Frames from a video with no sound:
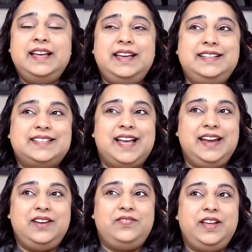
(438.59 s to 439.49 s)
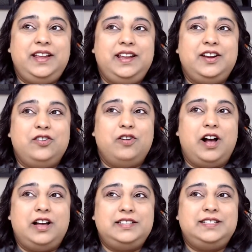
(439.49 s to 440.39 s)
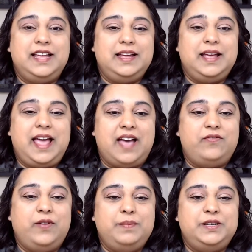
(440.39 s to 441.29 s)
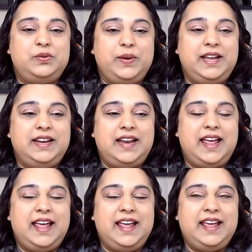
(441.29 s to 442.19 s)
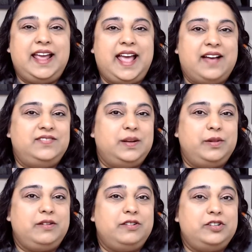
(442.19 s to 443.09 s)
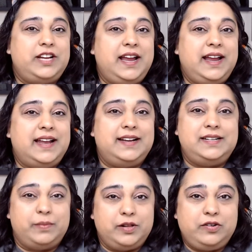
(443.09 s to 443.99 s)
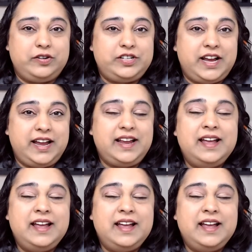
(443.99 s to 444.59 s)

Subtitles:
It's kind of a cross, like halfway between a half double crochet and a double crochet.